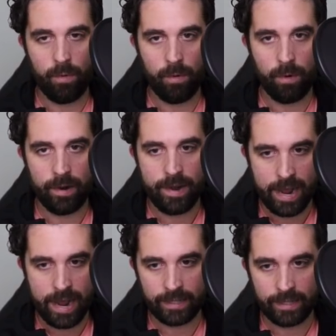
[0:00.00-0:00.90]
or
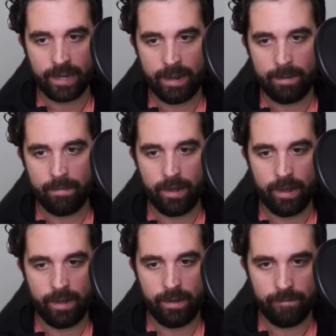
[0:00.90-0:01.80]
nighttime
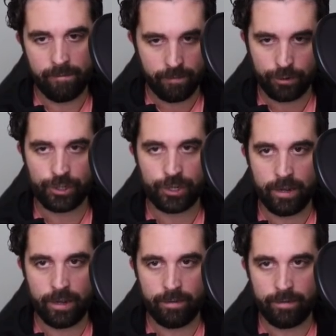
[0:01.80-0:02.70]
version
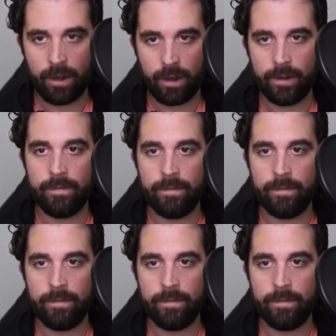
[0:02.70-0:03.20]
of the card.